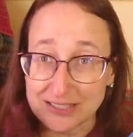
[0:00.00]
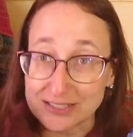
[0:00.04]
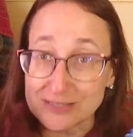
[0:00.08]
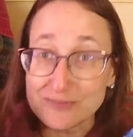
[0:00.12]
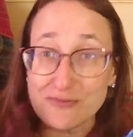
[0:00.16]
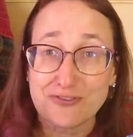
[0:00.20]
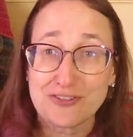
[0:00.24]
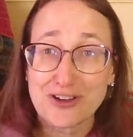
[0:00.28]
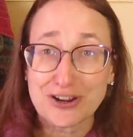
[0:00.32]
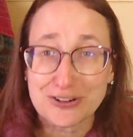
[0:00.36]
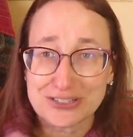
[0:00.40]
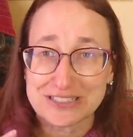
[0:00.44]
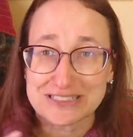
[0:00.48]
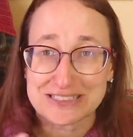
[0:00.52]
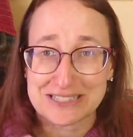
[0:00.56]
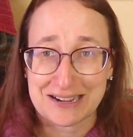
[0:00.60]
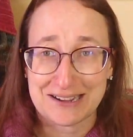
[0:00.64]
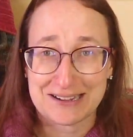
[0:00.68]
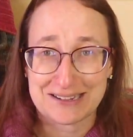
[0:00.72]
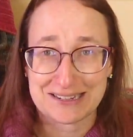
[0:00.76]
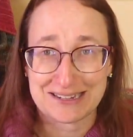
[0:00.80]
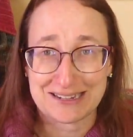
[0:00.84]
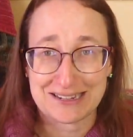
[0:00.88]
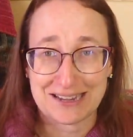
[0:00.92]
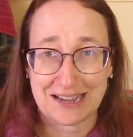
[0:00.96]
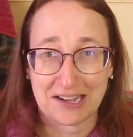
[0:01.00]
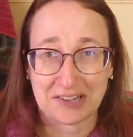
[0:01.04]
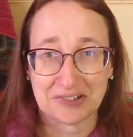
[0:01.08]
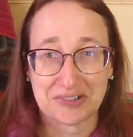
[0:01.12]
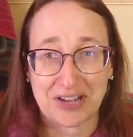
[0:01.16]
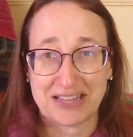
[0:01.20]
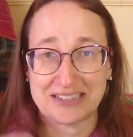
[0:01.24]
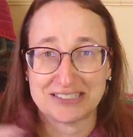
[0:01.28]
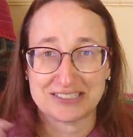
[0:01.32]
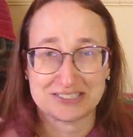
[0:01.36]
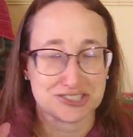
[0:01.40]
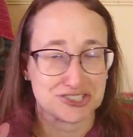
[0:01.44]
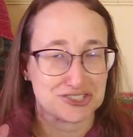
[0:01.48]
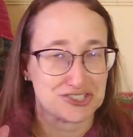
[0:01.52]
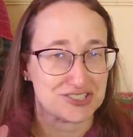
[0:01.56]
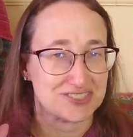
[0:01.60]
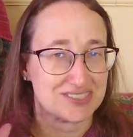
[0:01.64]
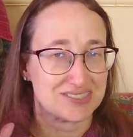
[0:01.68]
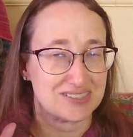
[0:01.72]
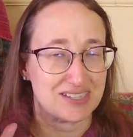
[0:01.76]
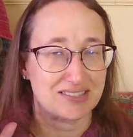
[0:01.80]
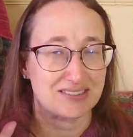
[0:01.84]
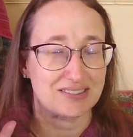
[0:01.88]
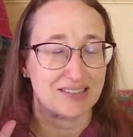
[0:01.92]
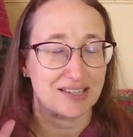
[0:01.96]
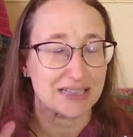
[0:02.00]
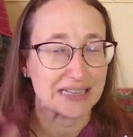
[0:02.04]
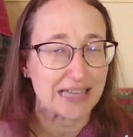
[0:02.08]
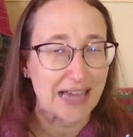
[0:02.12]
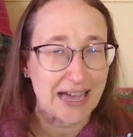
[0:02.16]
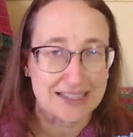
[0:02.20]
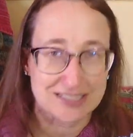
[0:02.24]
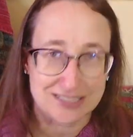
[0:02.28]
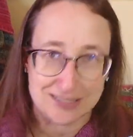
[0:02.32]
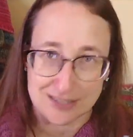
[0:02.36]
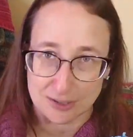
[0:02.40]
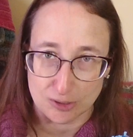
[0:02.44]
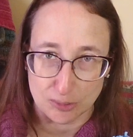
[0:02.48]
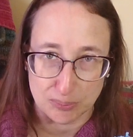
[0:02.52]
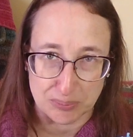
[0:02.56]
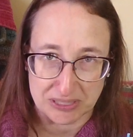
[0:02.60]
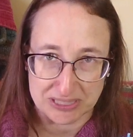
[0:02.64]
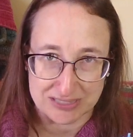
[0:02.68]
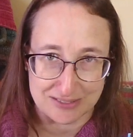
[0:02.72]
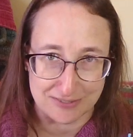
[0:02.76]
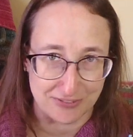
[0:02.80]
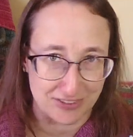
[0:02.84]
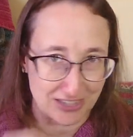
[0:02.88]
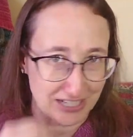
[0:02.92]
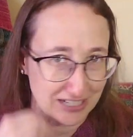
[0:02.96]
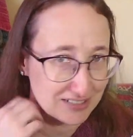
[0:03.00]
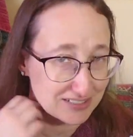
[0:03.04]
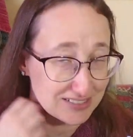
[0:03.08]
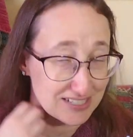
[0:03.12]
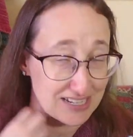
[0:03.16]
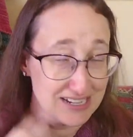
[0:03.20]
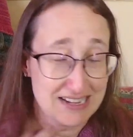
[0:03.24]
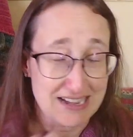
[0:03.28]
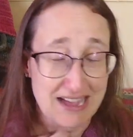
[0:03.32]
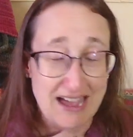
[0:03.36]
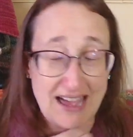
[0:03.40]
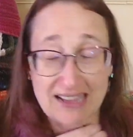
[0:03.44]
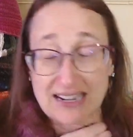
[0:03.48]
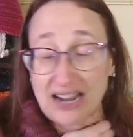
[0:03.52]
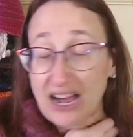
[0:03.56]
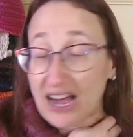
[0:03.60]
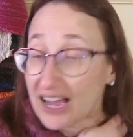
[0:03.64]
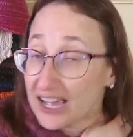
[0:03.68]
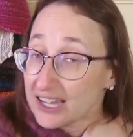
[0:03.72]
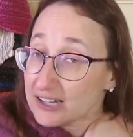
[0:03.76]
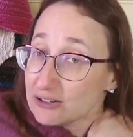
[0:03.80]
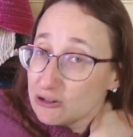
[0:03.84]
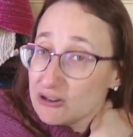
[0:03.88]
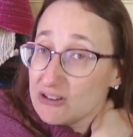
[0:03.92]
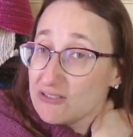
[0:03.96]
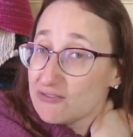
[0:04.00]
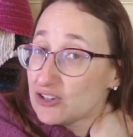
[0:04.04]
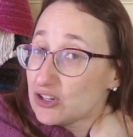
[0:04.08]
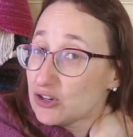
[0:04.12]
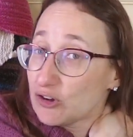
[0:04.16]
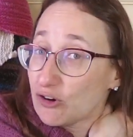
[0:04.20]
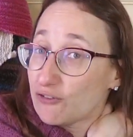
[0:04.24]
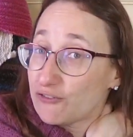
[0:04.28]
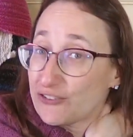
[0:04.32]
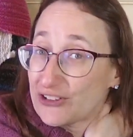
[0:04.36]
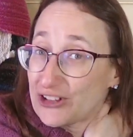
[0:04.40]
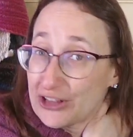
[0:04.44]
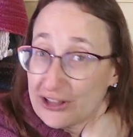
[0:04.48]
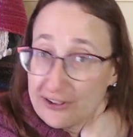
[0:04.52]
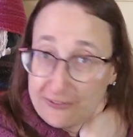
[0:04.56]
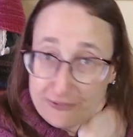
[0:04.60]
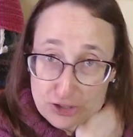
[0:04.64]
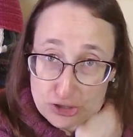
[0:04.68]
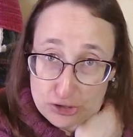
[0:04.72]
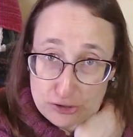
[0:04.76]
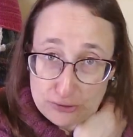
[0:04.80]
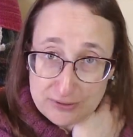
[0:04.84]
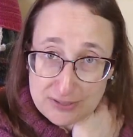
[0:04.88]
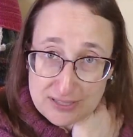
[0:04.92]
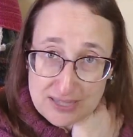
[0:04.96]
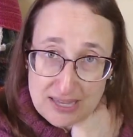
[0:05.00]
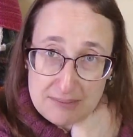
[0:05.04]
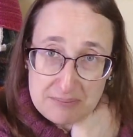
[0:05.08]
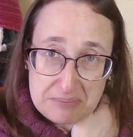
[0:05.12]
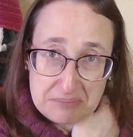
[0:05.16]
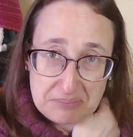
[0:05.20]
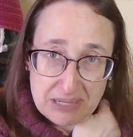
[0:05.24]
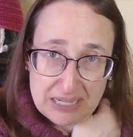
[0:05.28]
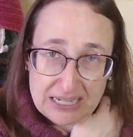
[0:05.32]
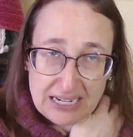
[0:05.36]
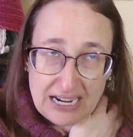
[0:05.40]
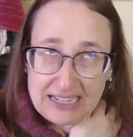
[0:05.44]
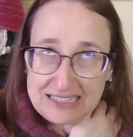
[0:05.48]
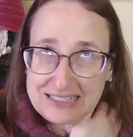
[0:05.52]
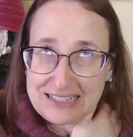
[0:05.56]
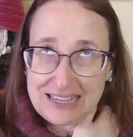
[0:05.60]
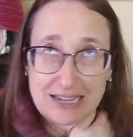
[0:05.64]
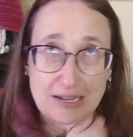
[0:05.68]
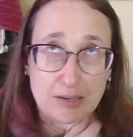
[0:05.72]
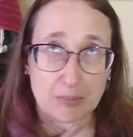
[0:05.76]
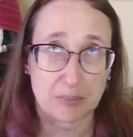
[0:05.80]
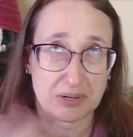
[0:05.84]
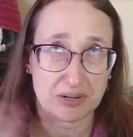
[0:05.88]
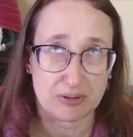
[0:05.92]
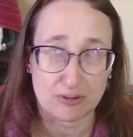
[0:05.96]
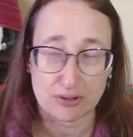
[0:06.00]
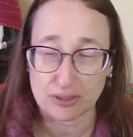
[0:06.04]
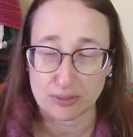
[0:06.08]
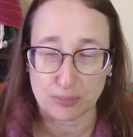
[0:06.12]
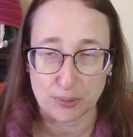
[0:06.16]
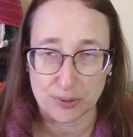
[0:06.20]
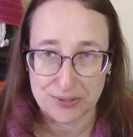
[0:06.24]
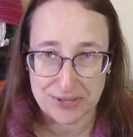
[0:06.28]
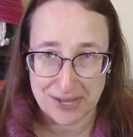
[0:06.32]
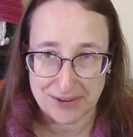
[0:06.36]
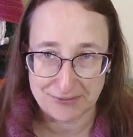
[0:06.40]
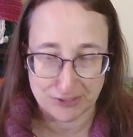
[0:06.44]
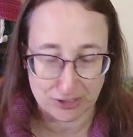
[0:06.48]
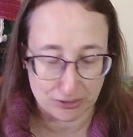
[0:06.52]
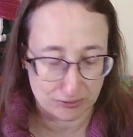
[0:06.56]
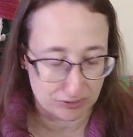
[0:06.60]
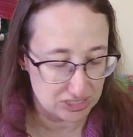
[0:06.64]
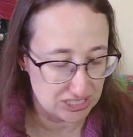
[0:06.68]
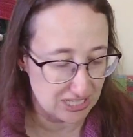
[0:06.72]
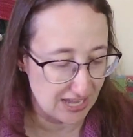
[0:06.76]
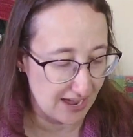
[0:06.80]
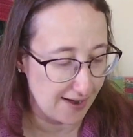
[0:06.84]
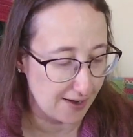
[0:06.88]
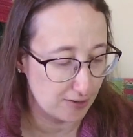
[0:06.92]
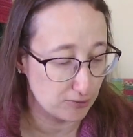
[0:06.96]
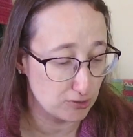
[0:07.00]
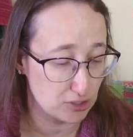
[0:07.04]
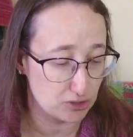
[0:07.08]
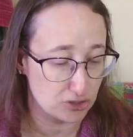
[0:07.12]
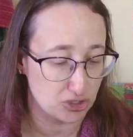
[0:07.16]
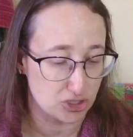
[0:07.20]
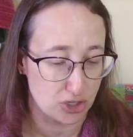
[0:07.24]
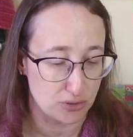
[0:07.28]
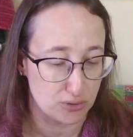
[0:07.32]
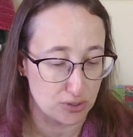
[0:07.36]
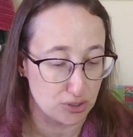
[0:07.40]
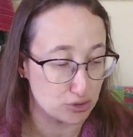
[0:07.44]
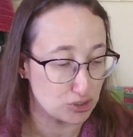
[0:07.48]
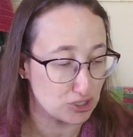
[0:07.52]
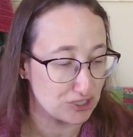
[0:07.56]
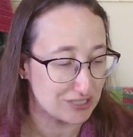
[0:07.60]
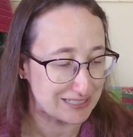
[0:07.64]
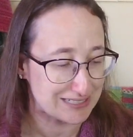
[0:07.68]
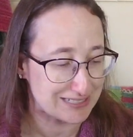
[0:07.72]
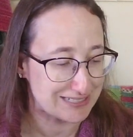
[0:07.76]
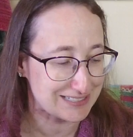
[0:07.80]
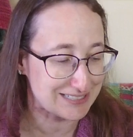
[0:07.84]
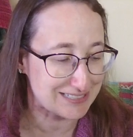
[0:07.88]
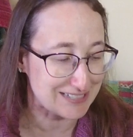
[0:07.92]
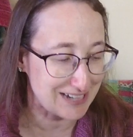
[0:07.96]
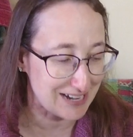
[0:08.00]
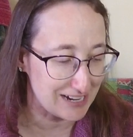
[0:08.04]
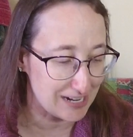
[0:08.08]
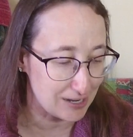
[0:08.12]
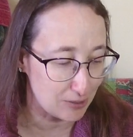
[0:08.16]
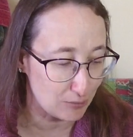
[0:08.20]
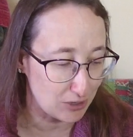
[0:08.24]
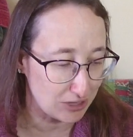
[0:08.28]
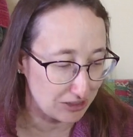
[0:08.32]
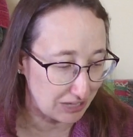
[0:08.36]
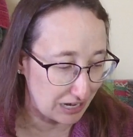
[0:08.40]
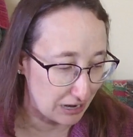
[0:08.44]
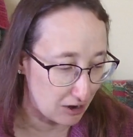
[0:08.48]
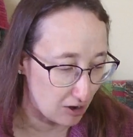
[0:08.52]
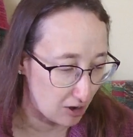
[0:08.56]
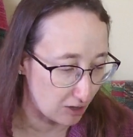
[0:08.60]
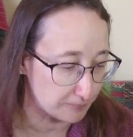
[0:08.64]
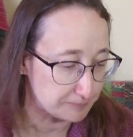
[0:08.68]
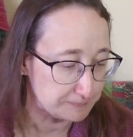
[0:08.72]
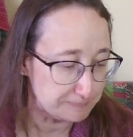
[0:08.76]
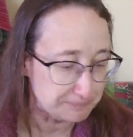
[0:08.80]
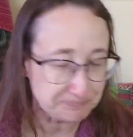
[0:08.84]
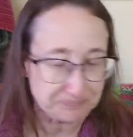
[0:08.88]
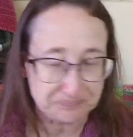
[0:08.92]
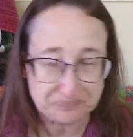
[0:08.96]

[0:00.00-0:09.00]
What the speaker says: is very tiny now, and it's just like the last little bits of things. And I don't even know if I'll ever use them, but I can't bear to throw leftovers out. So they're just staying where they are.